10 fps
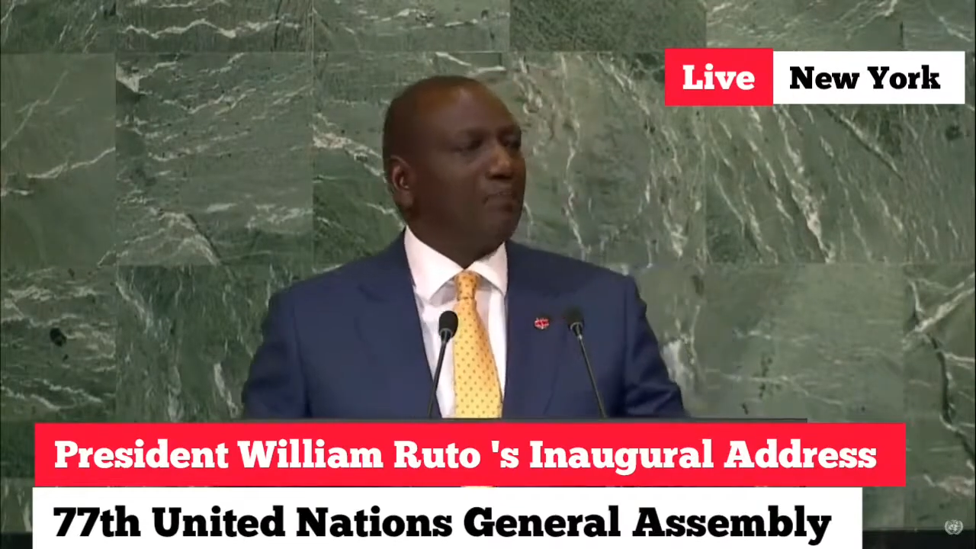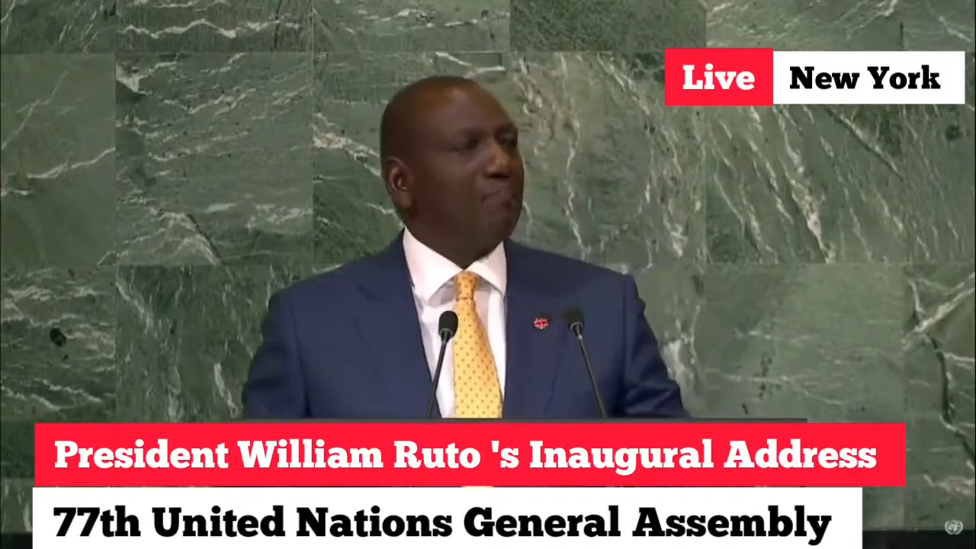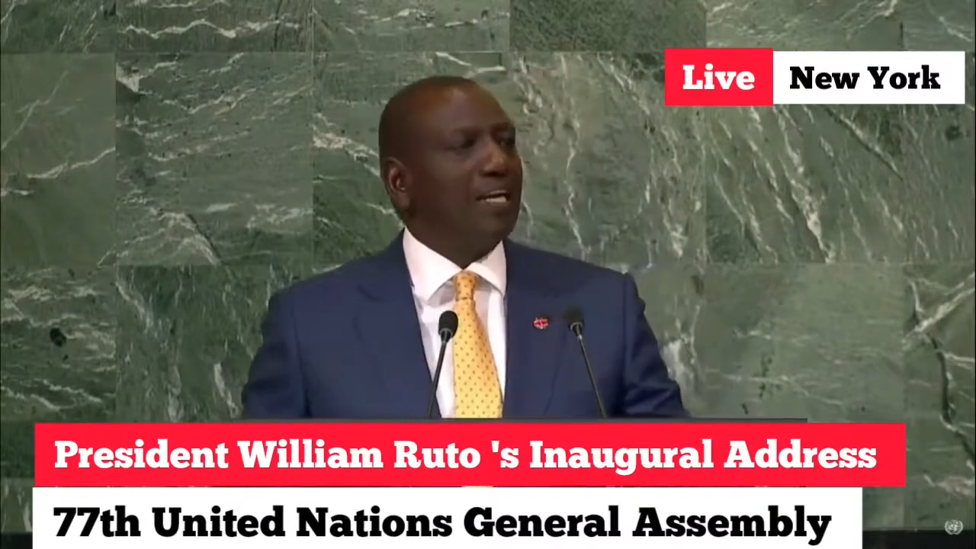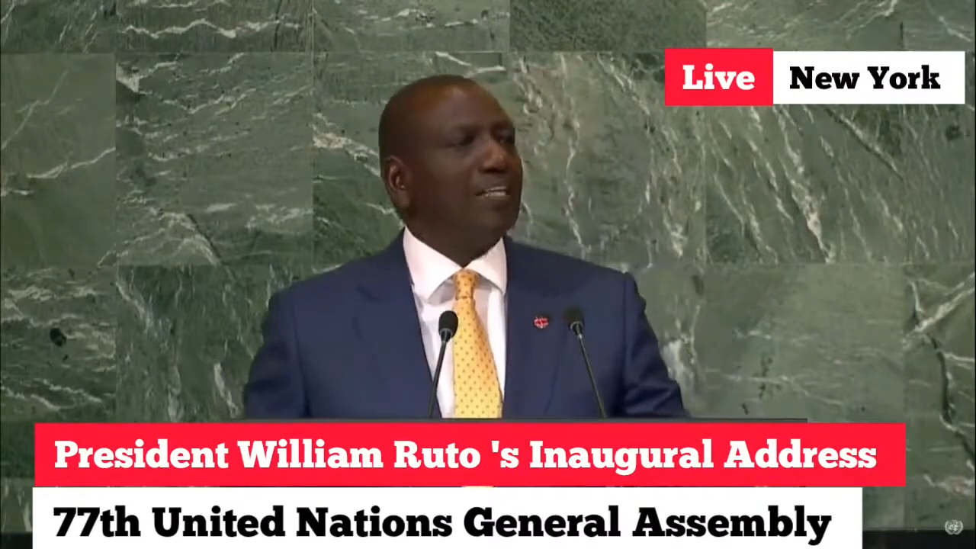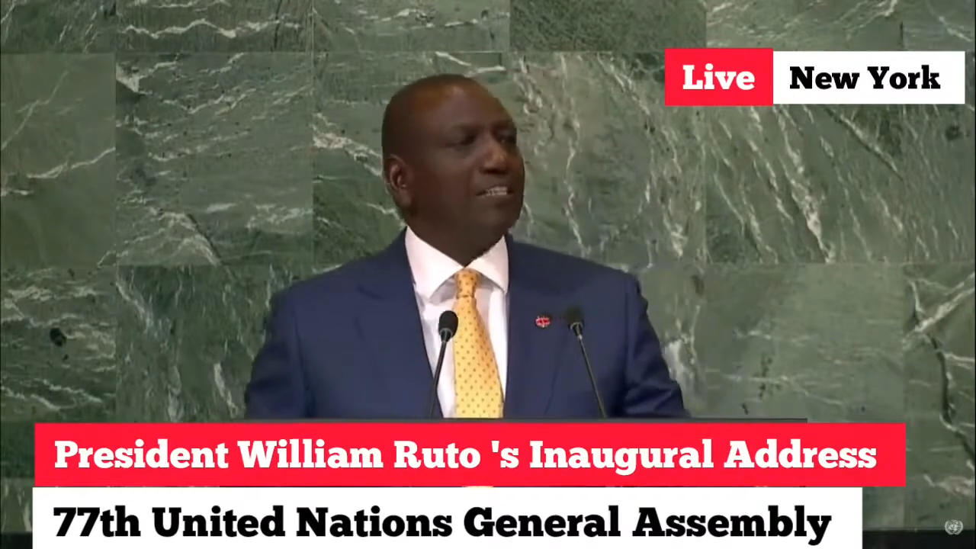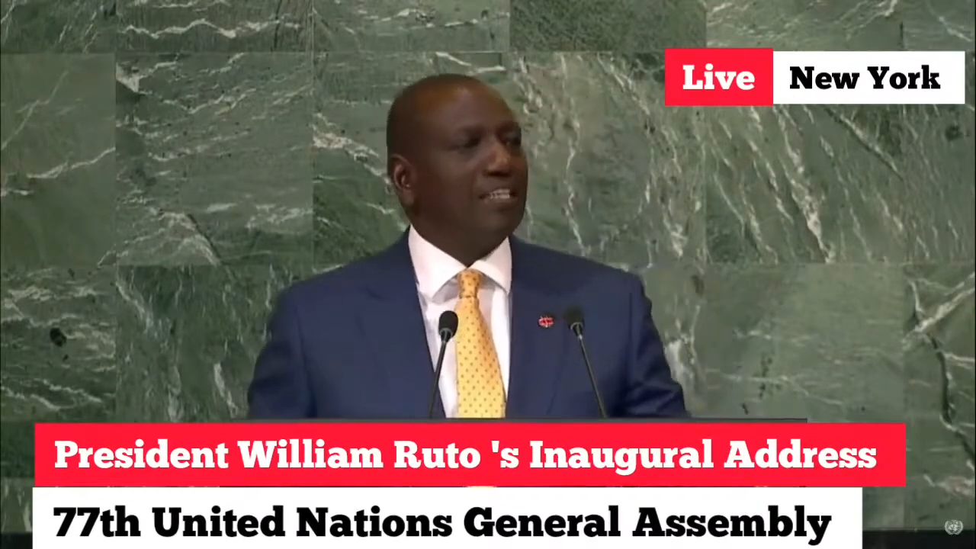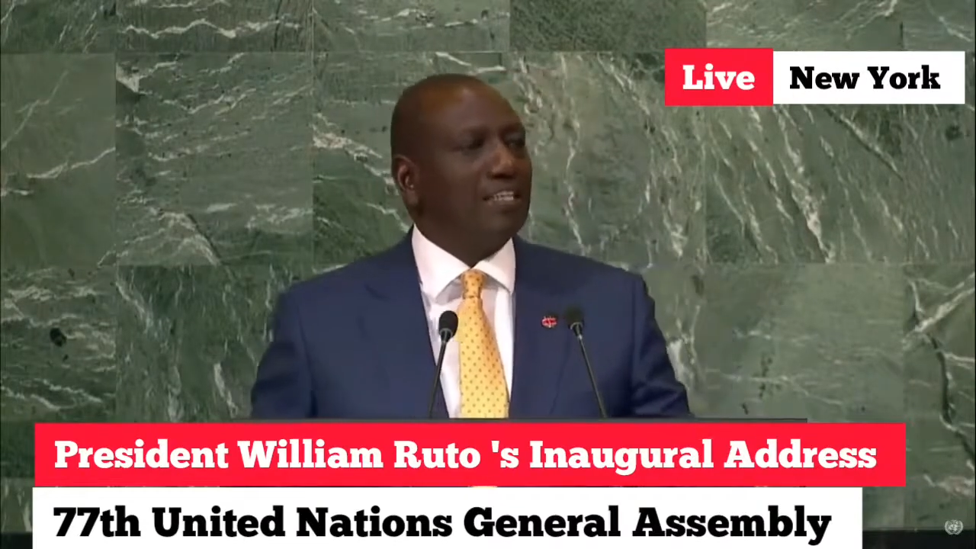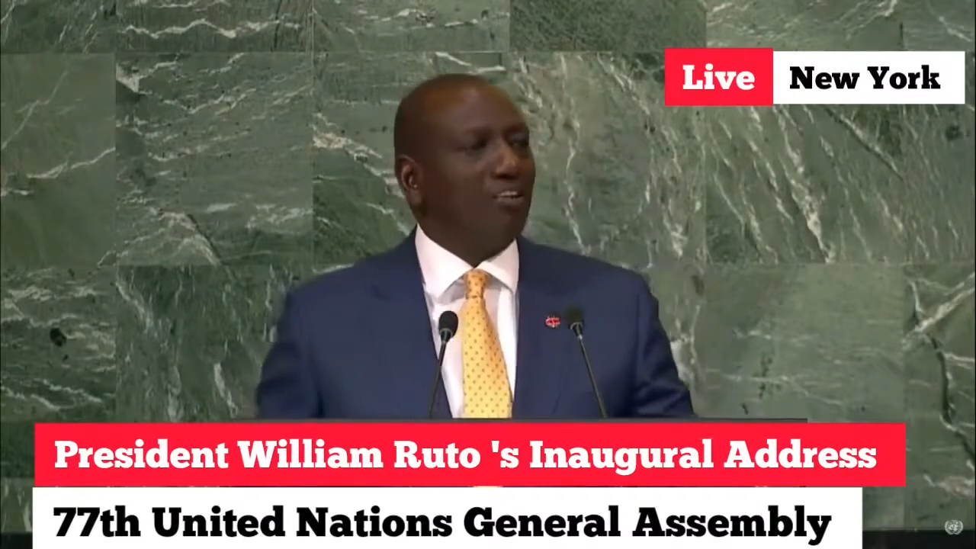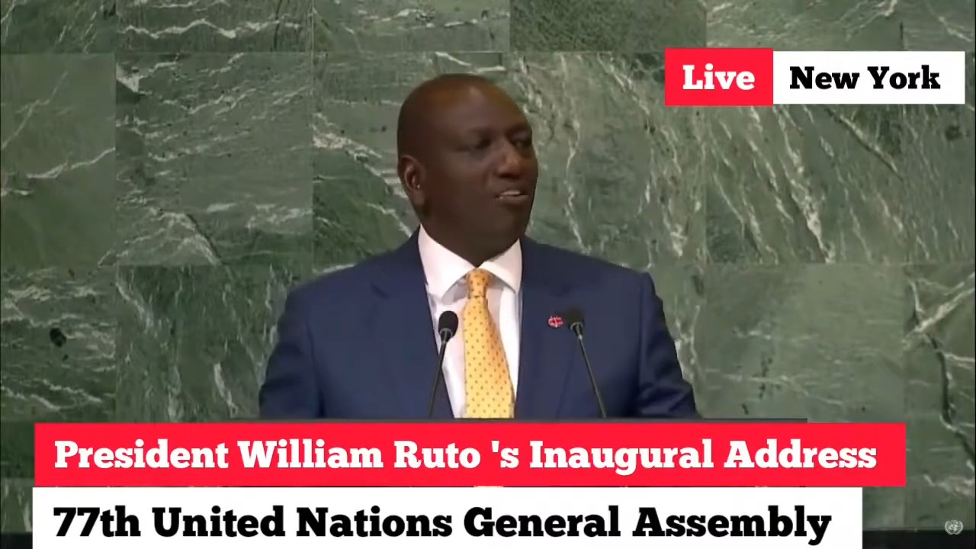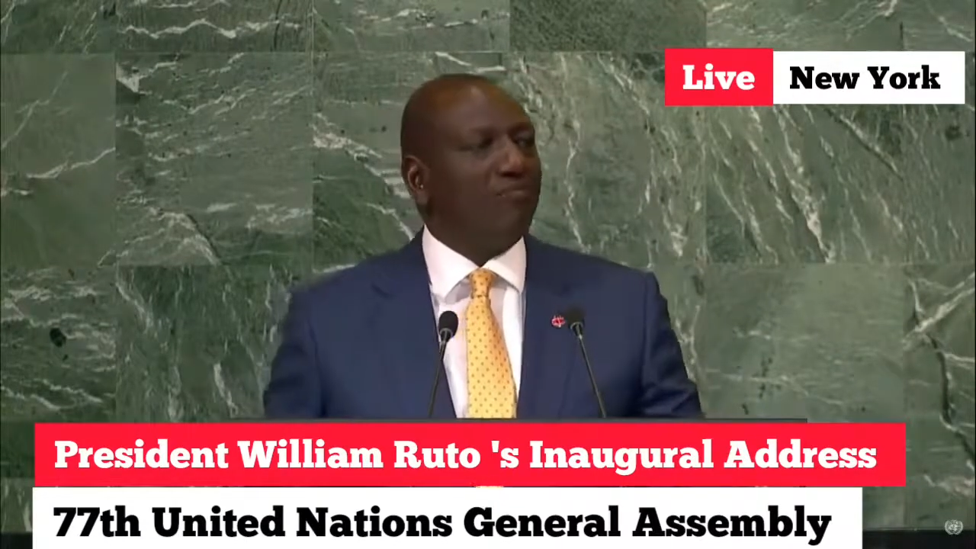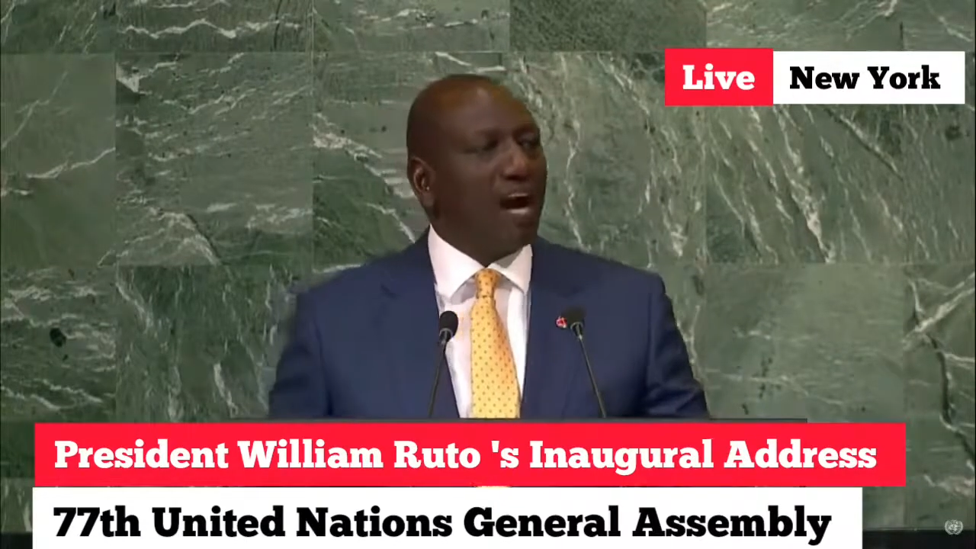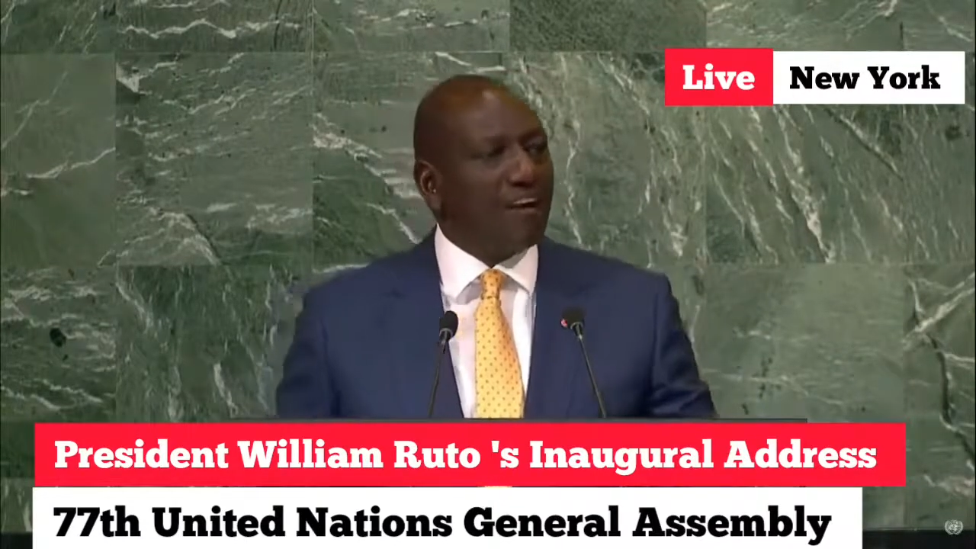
ability of